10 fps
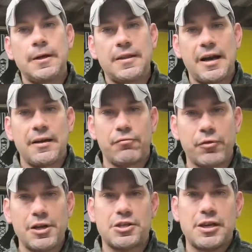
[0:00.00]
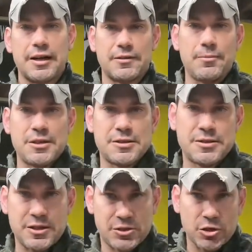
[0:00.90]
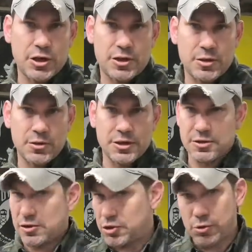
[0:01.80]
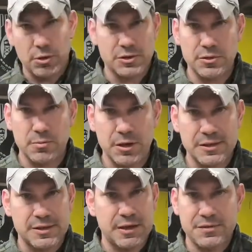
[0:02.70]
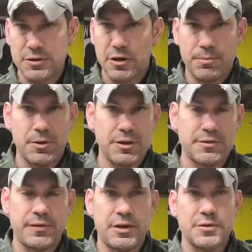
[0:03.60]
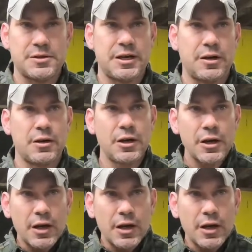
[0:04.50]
that have reached out to me since I started doing this in the short 2 months that I've started putting these videos out